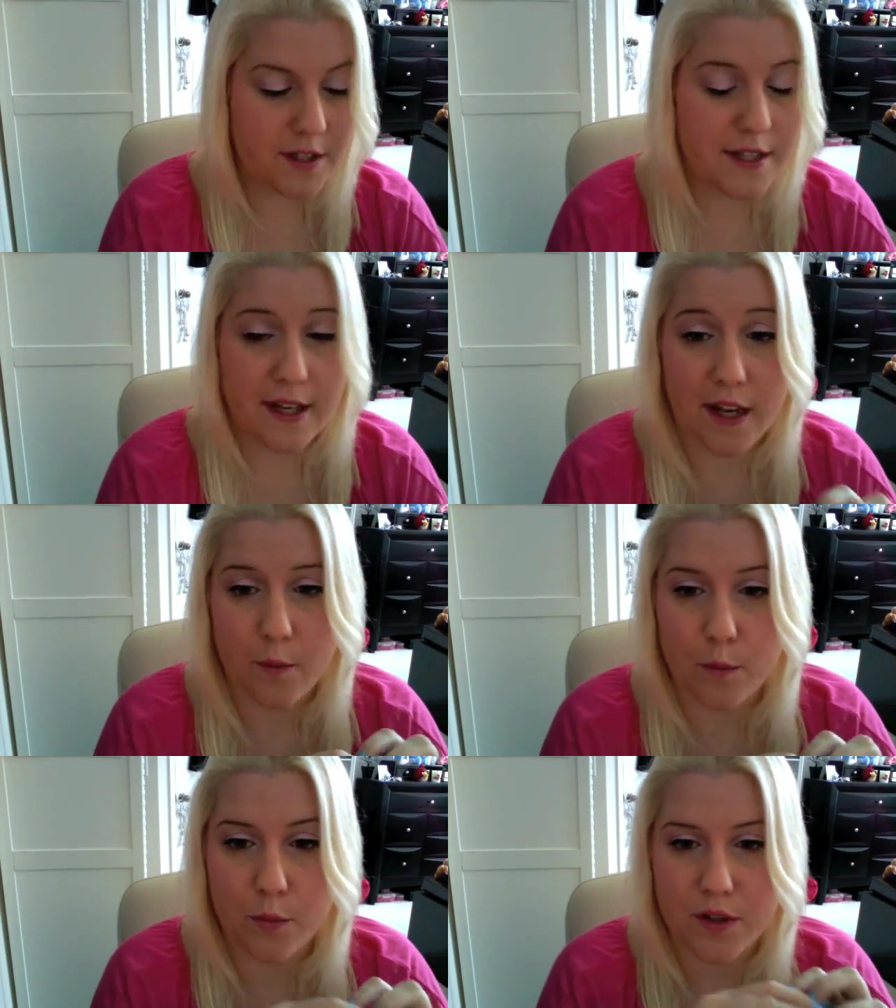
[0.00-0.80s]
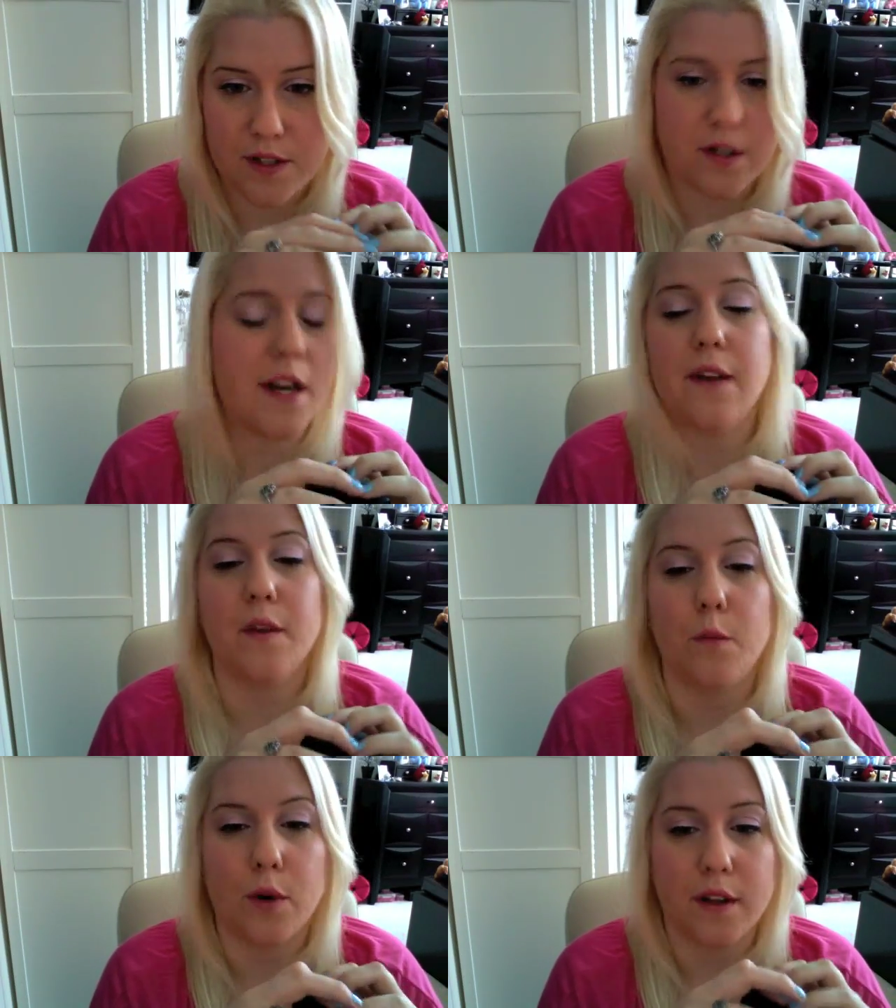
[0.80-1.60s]
the day, I put this on every
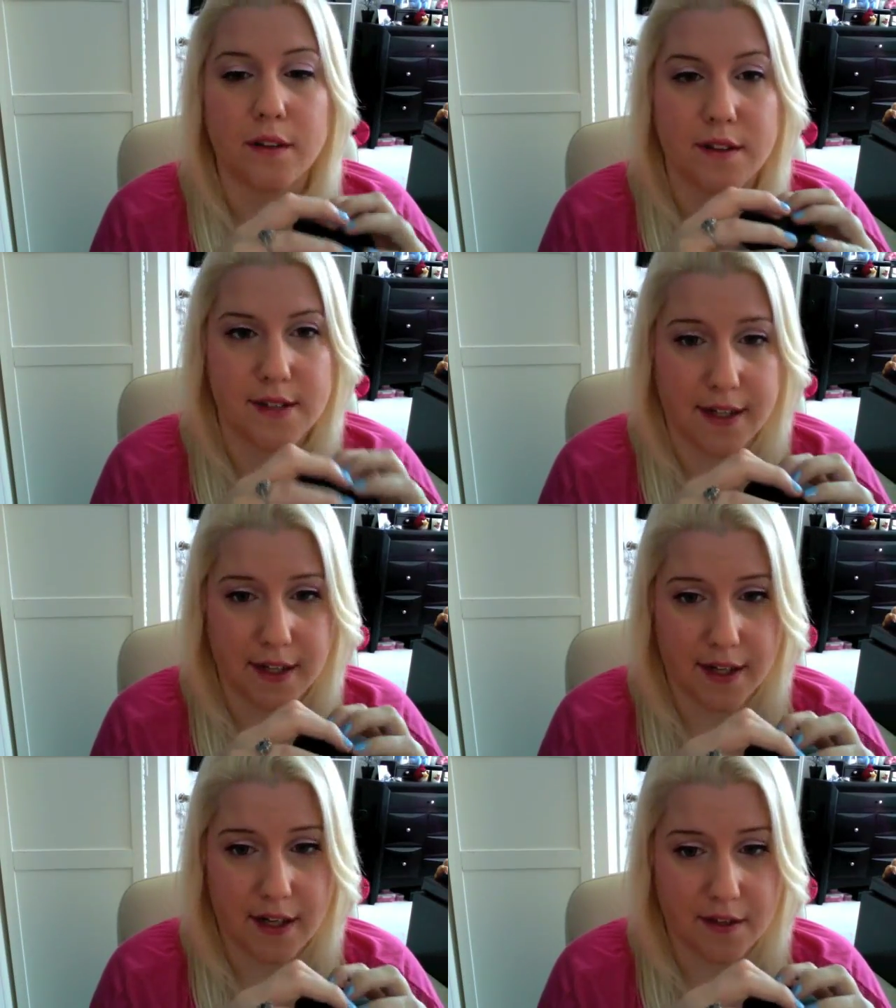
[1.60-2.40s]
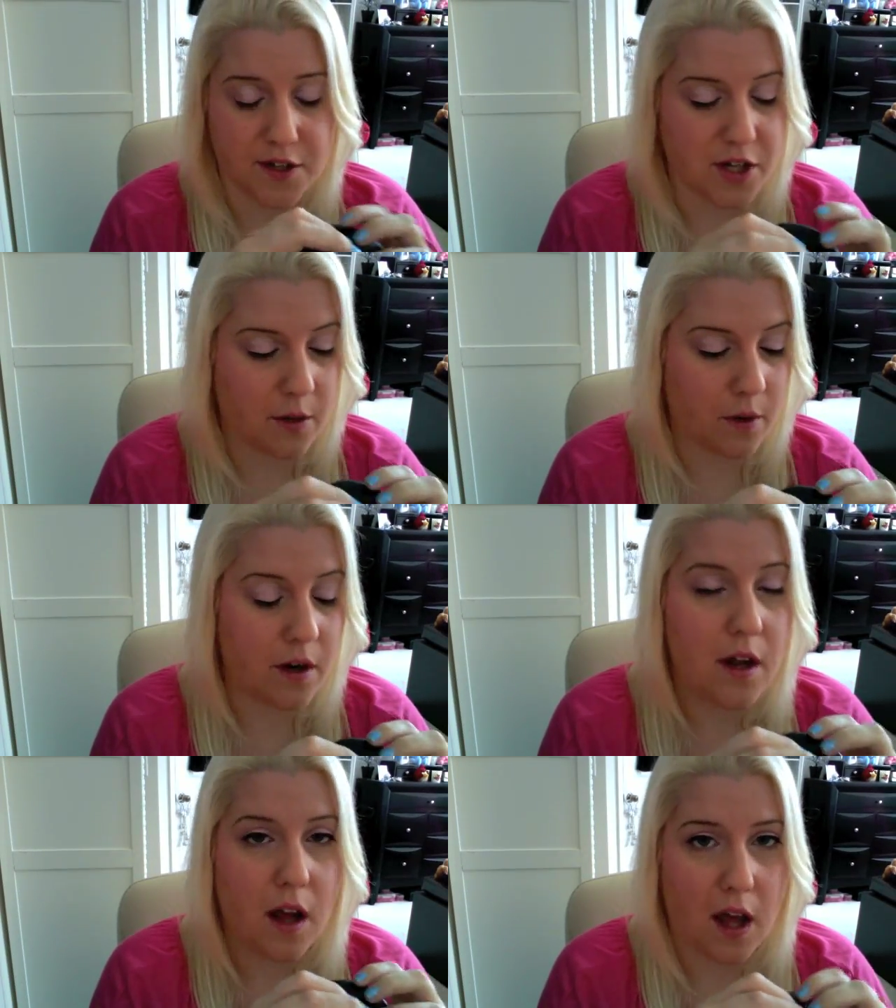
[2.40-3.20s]
morning the second I get out of the shower.
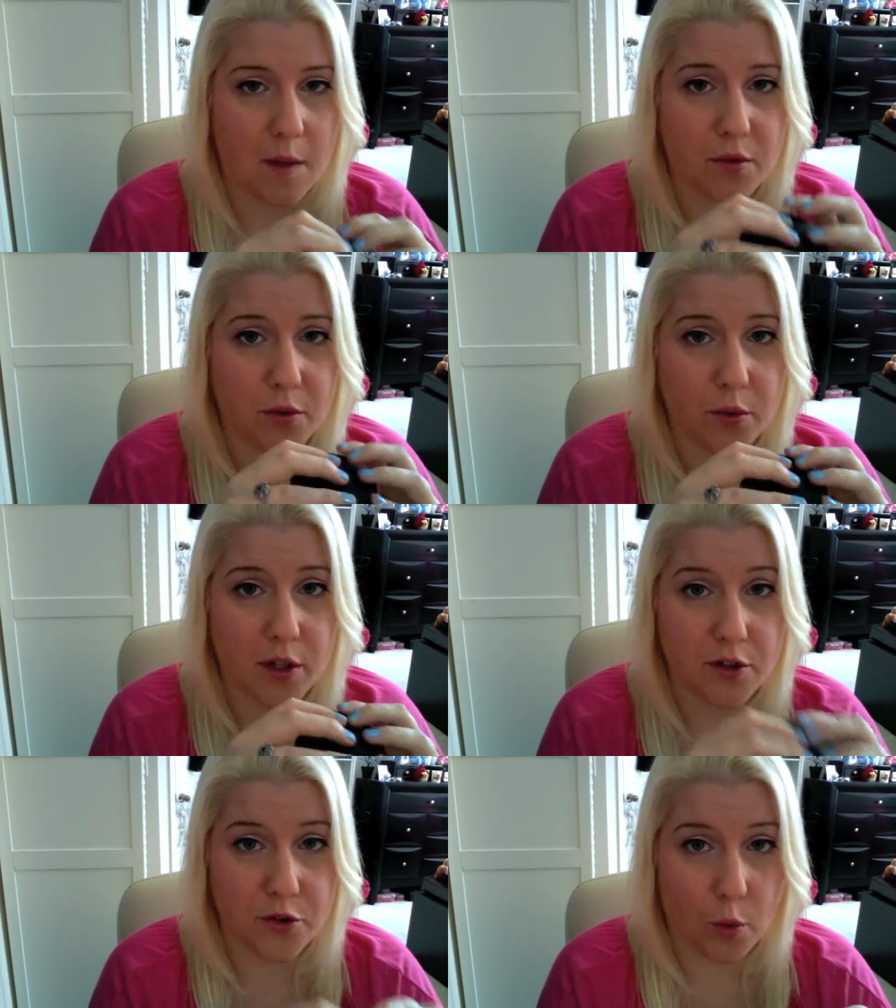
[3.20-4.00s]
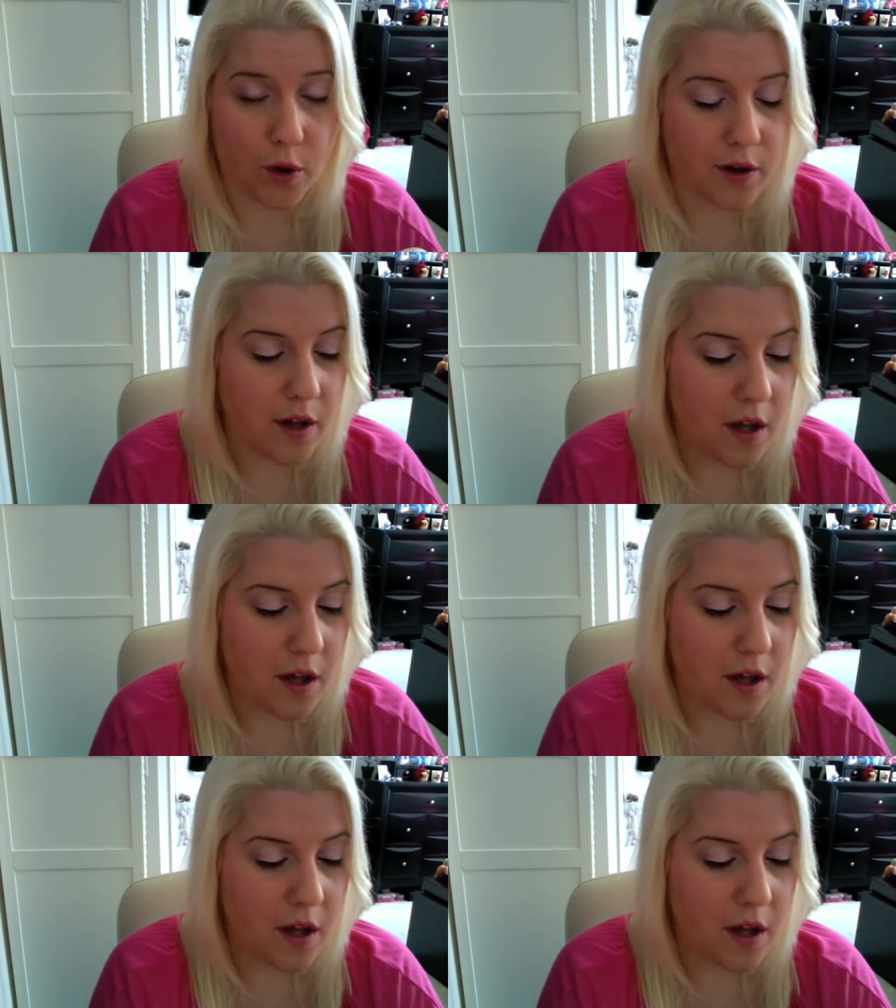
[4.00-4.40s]
I absolutely adore it.